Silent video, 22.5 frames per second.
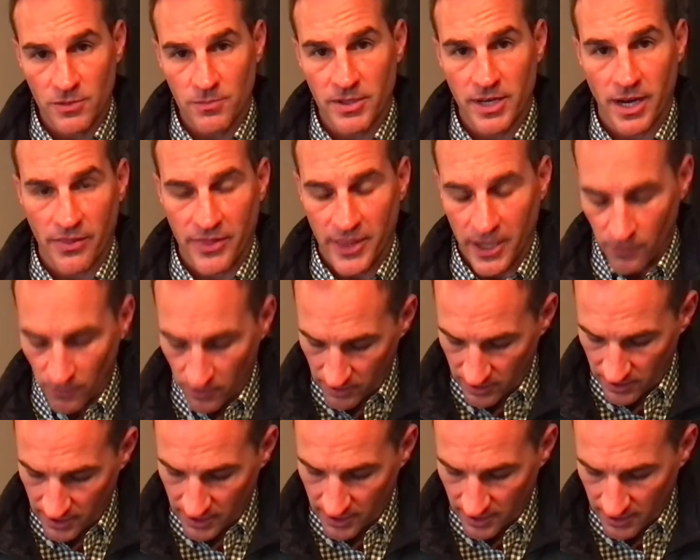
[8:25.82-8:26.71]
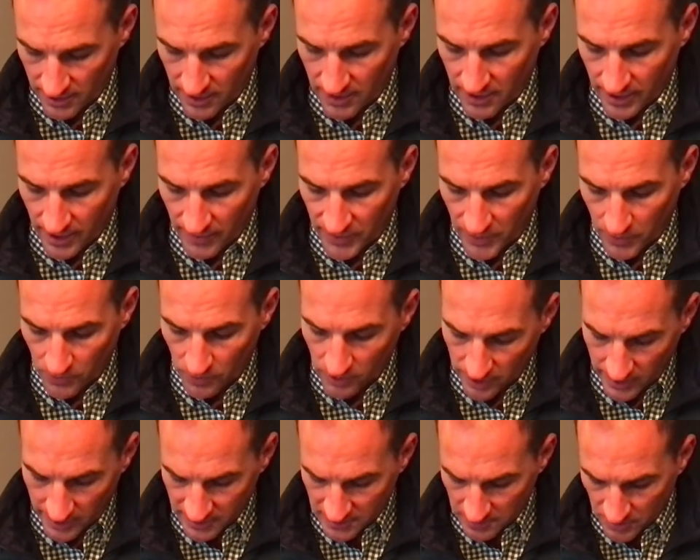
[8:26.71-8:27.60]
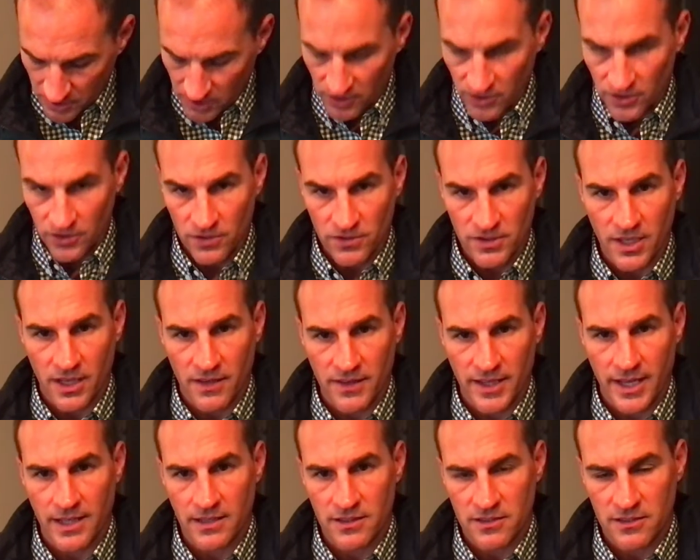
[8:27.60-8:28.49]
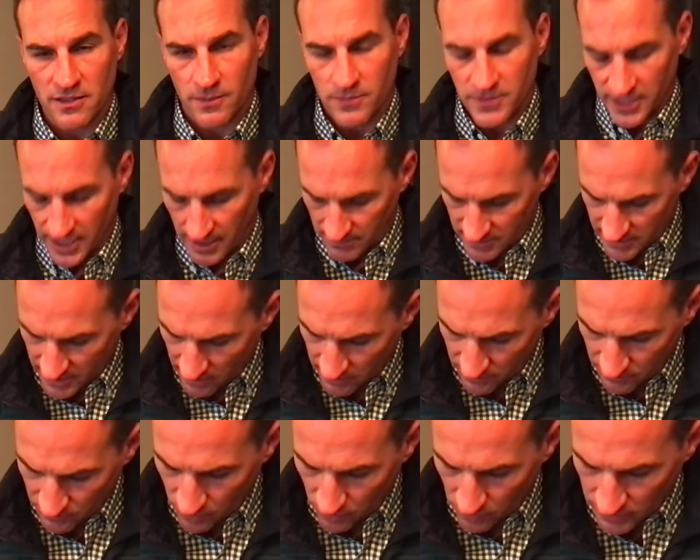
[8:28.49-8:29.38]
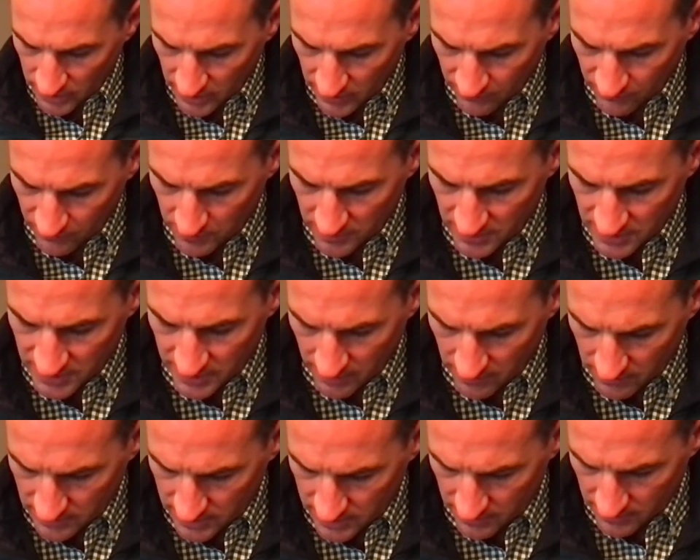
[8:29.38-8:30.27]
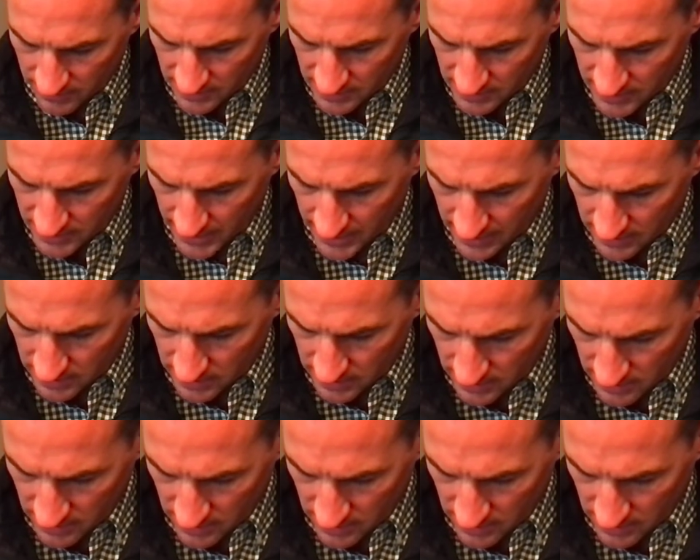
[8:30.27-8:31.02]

but I think we're gonna get some good news on that sometime down the road here from the Secretary of State.